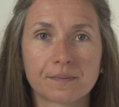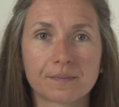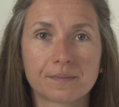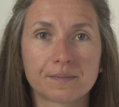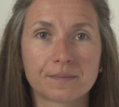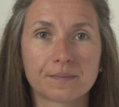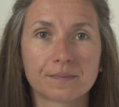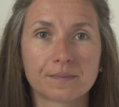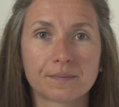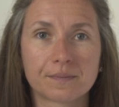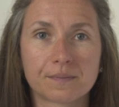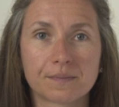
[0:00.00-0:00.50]

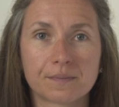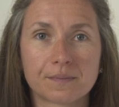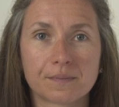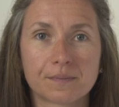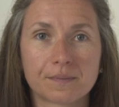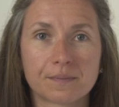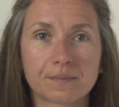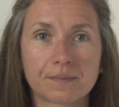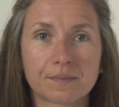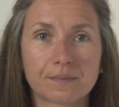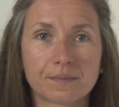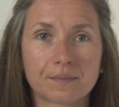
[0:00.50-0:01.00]

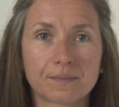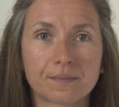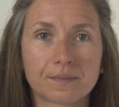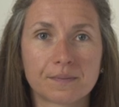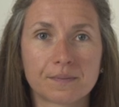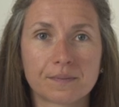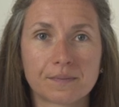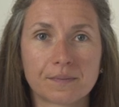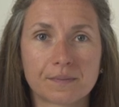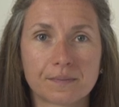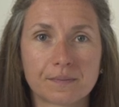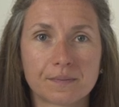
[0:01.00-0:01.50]

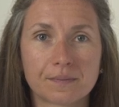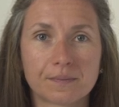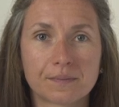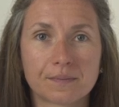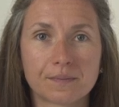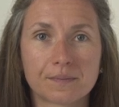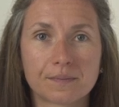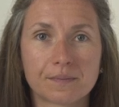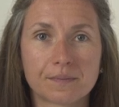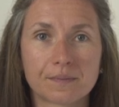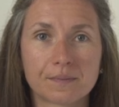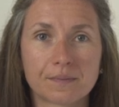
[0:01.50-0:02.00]

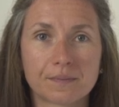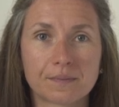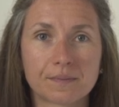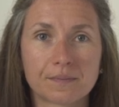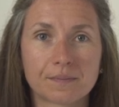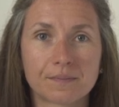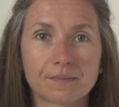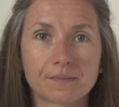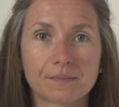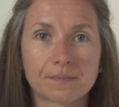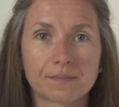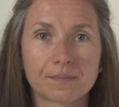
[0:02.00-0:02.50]

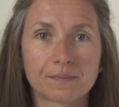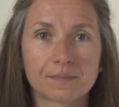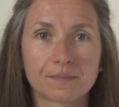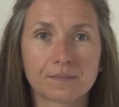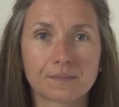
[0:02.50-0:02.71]
No one is speaking in this clip.